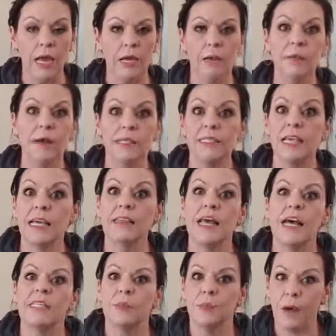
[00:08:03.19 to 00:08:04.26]
And I'm not
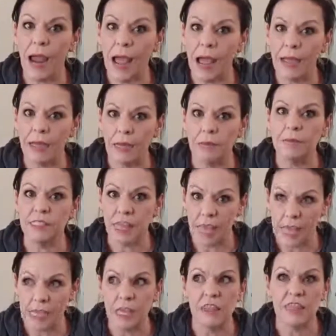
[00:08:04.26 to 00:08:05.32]
saying that to brag. I'm
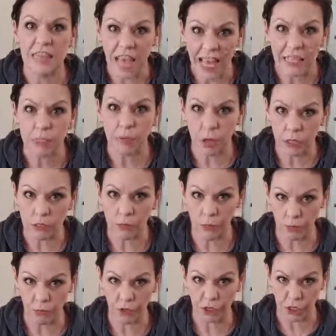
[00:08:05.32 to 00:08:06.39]
saying that's
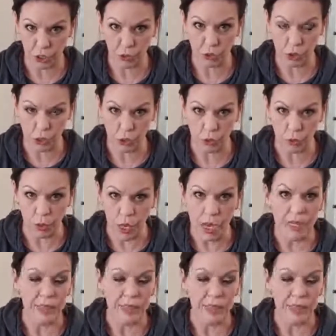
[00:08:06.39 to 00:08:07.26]
possible for you too.